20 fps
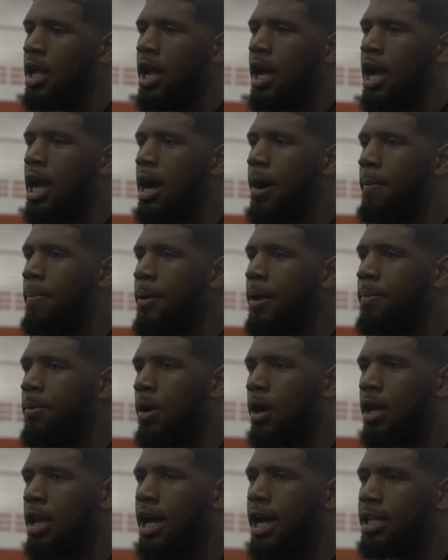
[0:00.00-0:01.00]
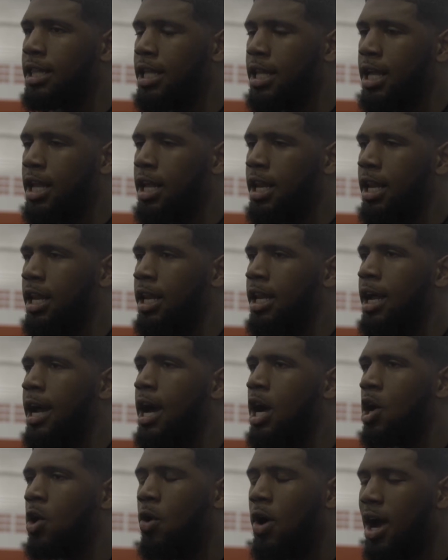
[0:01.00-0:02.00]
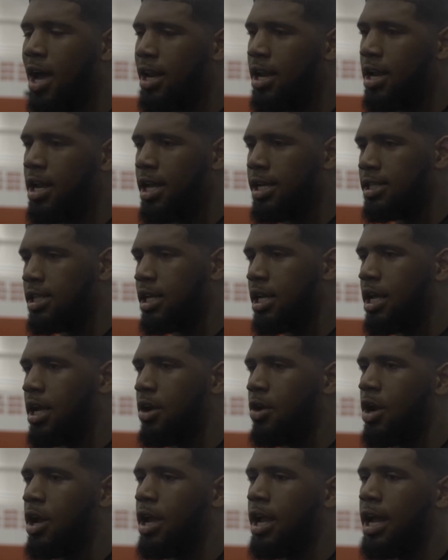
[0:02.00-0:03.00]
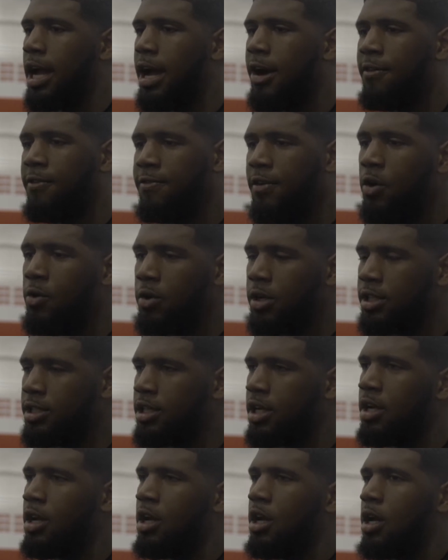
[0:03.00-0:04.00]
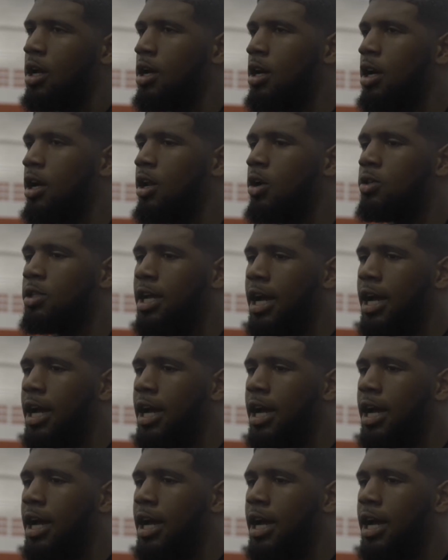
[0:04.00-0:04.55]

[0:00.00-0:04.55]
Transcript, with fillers: how people are locked in and how quiet it is in there and, and how focused uh, those